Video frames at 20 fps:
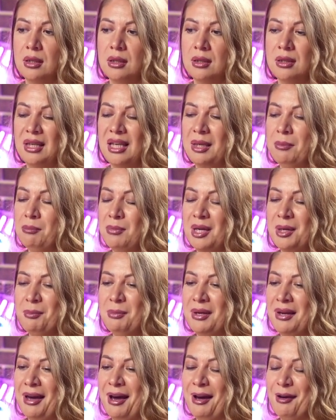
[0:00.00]
they
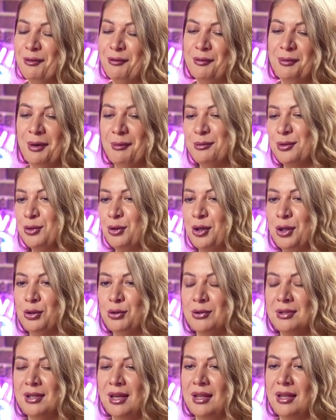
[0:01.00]
maybe have, I'm sorry
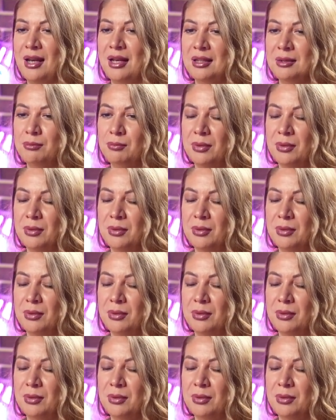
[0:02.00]
to say that,